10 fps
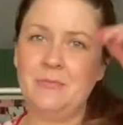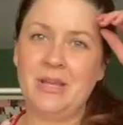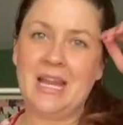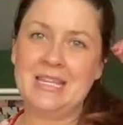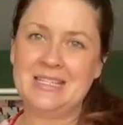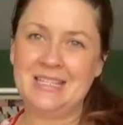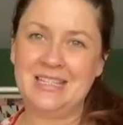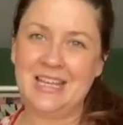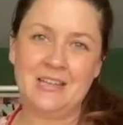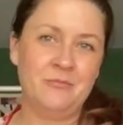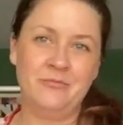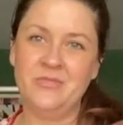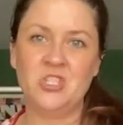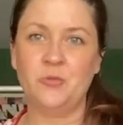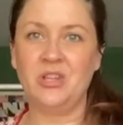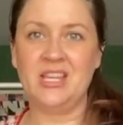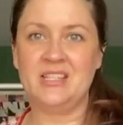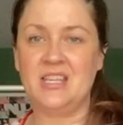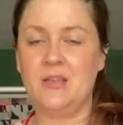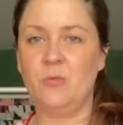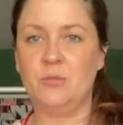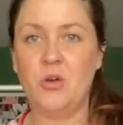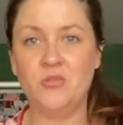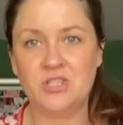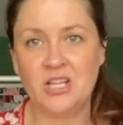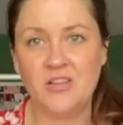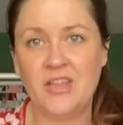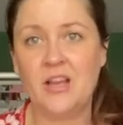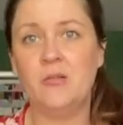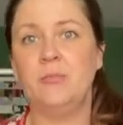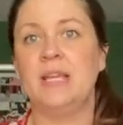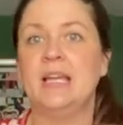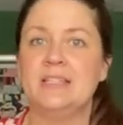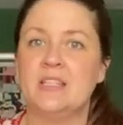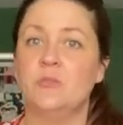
but I did get super lazy with posting on there because as